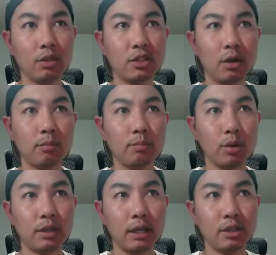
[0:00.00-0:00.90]
We
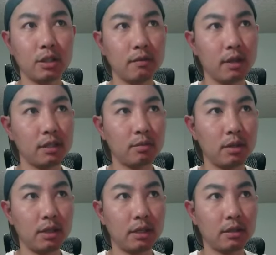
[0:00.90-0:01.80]
stopped production of this
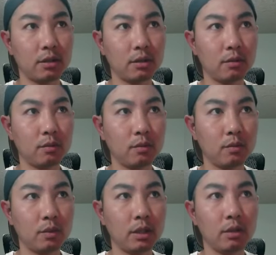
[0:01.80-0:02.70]
product, so
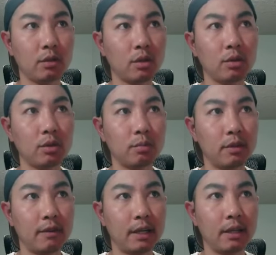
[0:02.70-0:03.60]
we are not going to
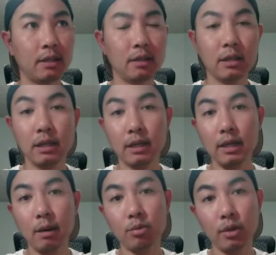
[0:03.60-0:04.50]
provide any
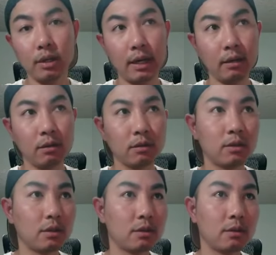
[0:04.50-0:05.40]
upgrade at all.
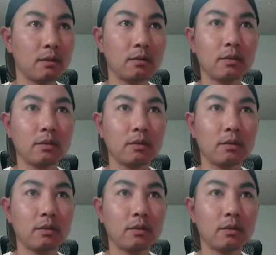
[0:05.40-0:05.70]
So